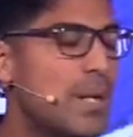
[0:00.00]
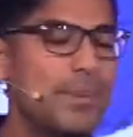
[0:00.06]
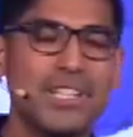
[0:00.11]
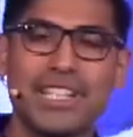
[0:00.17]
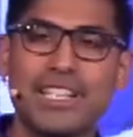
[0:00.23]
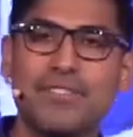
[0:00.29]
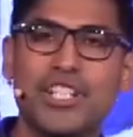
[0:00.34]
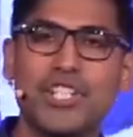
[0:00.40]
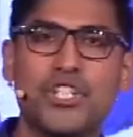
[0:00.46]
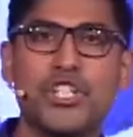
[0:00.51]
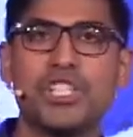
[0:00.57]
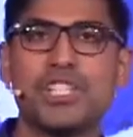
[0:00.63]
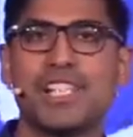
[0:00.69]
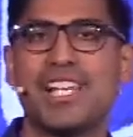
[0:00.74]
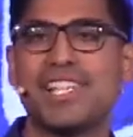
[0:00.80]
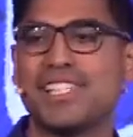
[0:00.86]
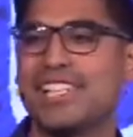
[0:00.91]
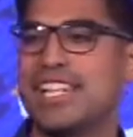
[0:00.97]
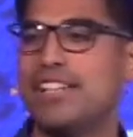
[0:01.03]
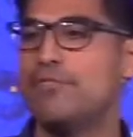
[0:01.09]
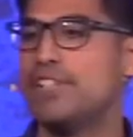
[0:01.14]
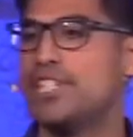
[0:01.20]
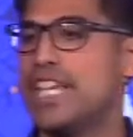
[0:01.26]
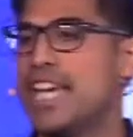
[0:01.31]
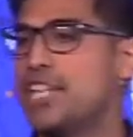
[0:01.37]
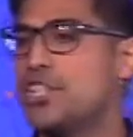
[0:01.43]
I believe that Jesus has an
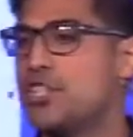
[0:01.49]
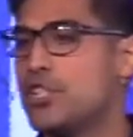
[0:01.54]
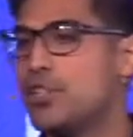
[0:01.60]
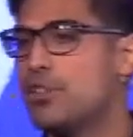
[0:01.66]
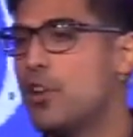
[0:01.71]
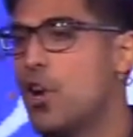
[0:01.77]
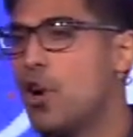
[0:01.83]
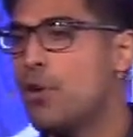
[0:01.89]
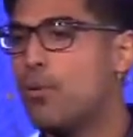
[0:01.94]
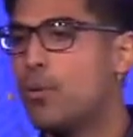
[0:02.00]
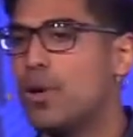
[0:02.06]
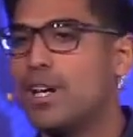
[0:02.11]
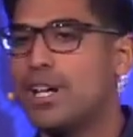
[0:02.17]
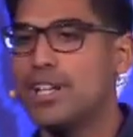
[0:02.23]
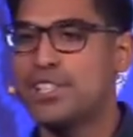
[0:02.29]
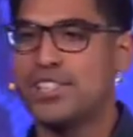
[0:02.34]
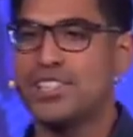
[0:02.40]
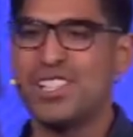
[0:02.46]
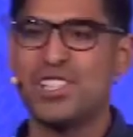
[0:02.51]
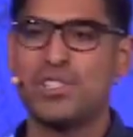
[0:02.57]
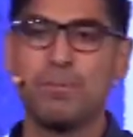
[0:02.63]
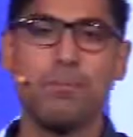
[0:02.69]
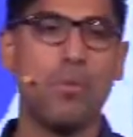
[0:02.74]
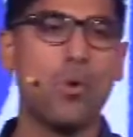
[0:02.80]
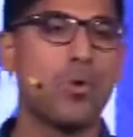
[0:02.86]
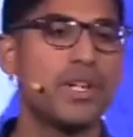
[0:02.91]
invitation for us
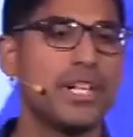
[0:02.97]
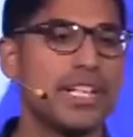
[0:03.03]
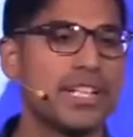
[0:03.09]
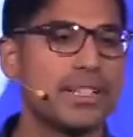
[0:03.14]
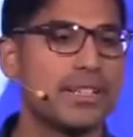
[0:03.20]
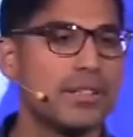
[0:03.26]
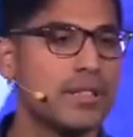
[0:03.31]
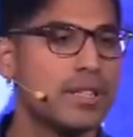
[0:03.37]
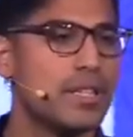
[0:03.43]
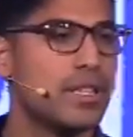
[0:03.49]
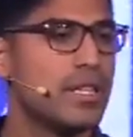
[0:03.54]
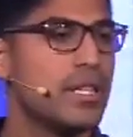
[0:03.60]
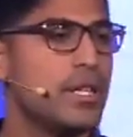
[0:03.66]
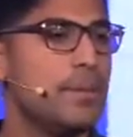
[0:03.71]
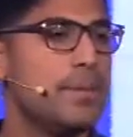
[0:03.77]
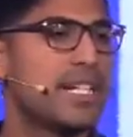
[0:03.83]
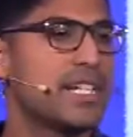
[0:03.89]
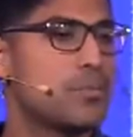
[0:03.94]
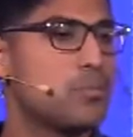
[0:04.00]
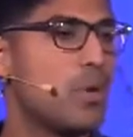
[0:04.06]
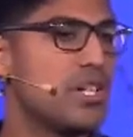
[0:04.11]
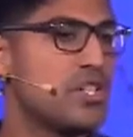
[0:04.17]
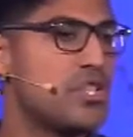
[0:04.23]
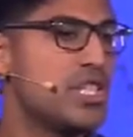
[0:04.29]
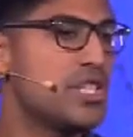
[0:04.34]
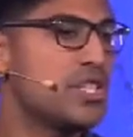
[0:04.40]
this morning, because
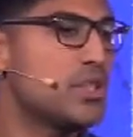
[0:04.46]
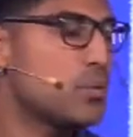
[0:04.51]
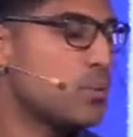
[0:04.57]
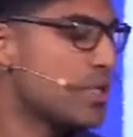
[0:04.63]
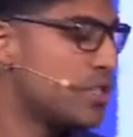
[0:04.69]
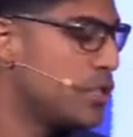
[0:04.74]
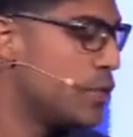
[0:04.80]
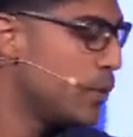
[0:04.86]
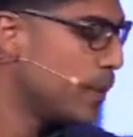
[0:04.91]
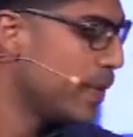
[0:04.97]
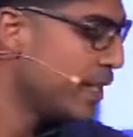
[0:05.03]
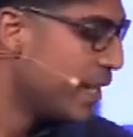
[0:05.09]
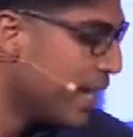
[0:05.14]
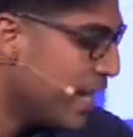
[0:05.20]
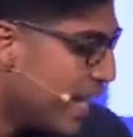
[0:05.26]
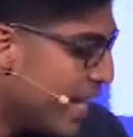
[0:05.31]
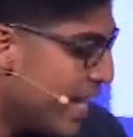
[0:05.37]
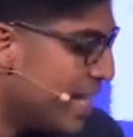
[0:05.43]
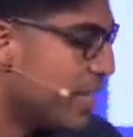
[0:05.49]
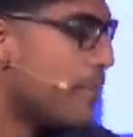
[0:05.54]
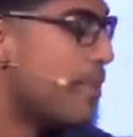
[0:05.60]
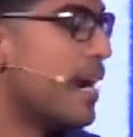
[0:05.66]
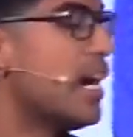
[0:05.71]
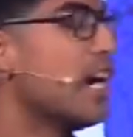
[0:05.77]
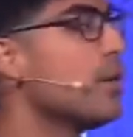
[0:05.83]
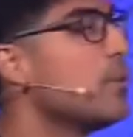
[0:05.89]
what Jesus was doing
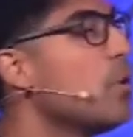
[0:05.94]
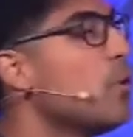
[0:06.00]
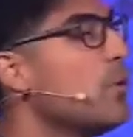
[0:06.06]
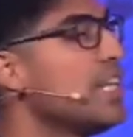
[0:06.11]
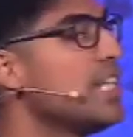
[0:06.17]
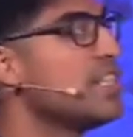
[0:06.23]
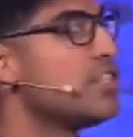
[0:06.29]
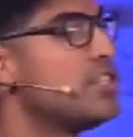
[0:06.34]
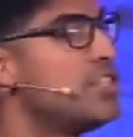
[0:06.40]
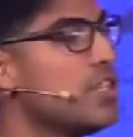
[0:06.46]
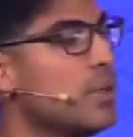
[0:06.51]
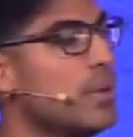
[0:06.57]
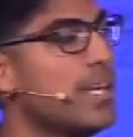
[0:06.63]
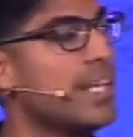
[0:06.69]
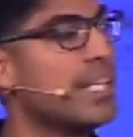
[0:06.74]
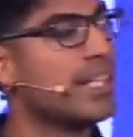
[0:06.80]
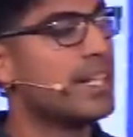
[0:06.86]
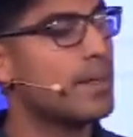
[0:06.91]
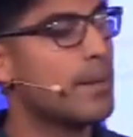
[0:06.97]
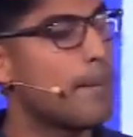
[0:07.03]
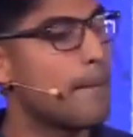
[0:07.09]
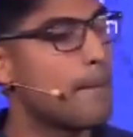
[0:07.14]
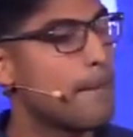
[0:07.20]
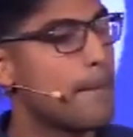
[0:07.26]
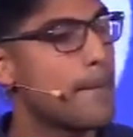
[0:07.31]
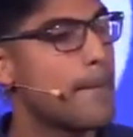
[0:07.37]
in the parable, what he's doing
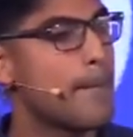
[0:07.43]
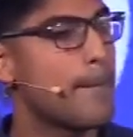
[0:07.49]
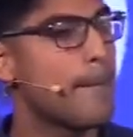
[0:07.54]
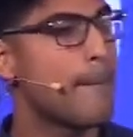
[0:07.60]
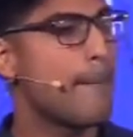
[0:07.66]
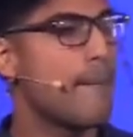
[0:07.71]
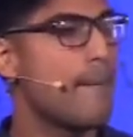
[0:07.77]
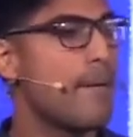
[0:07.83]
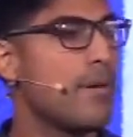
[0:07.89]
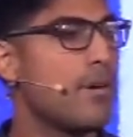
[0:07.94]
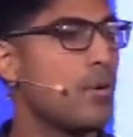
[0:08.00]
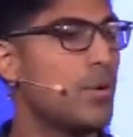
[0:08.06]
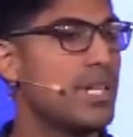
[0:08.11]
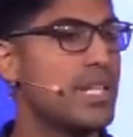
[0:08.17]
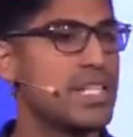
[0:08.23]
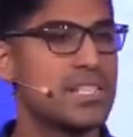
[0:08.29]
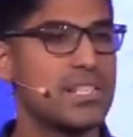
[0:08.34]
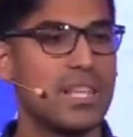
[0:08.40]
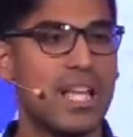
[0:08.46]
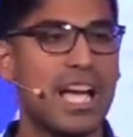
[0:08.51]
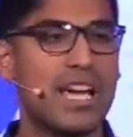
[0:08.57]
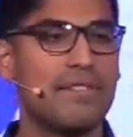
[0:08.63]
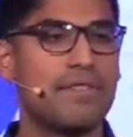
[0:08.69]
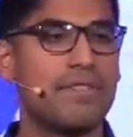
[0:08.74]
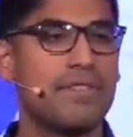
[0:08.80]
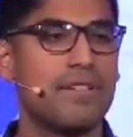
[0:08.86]
with his
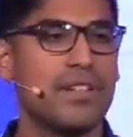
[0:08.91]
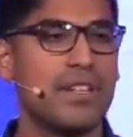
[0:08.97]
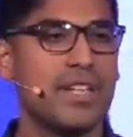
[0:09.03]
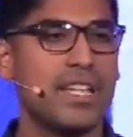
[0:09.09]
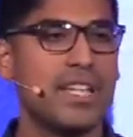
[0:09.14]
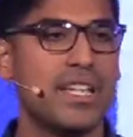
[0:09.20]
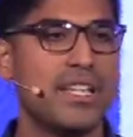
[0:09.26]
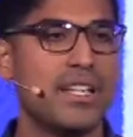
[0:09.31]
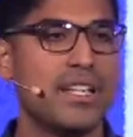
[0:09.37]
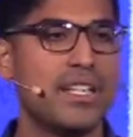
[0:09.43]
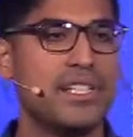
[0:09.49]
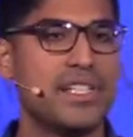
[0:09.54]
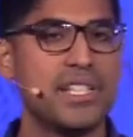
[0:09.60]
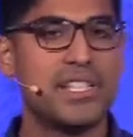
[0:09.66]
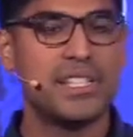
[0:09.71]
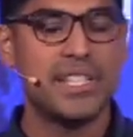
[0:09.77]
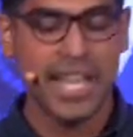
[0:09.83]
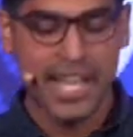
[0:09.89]
life, is he